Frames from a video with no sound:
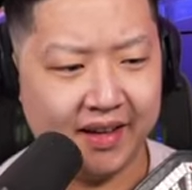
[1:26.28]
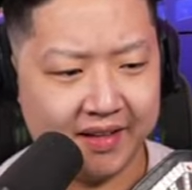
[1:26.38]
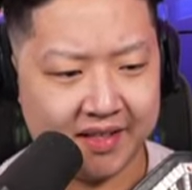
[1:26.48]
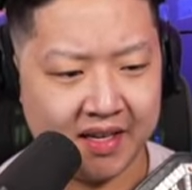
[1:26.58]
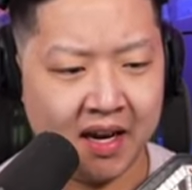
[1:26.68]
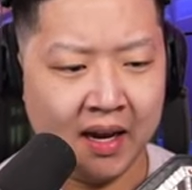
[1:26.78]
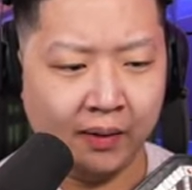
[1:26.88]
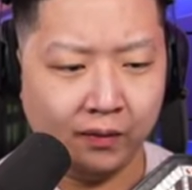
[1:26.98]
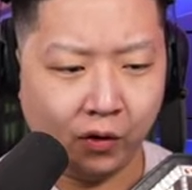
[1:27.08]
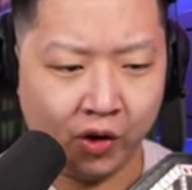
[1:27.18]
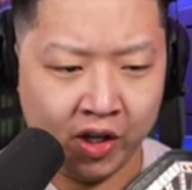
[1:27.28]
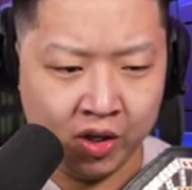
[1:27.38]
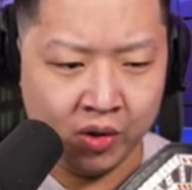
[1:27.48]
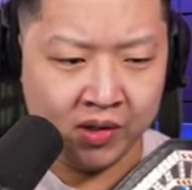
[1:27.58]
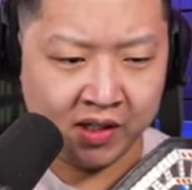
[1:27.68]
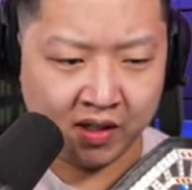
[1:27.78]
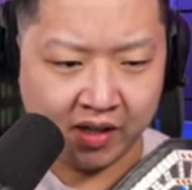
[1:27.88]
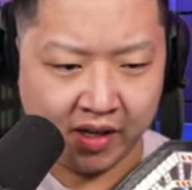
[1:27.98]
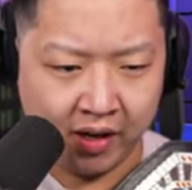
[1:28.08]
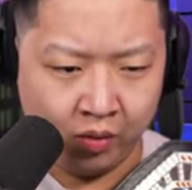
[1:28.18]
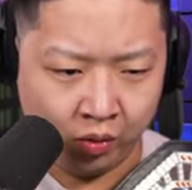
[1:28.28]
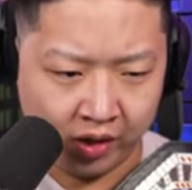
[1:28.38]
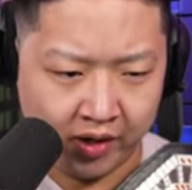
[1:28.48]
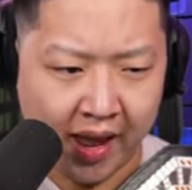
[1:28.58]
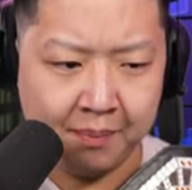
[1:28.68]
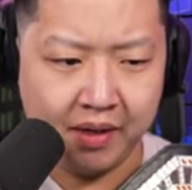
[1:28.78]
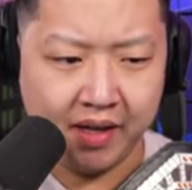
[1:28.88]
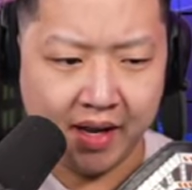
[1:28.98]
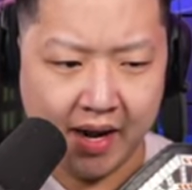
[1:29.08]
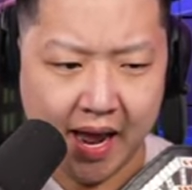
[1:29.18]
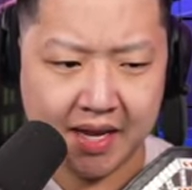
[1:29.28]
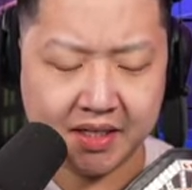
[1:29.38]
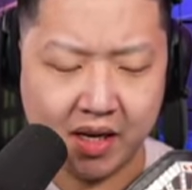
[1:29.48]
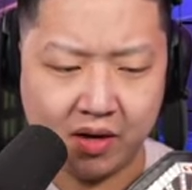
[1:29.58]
It's time for you to look inward and begin asking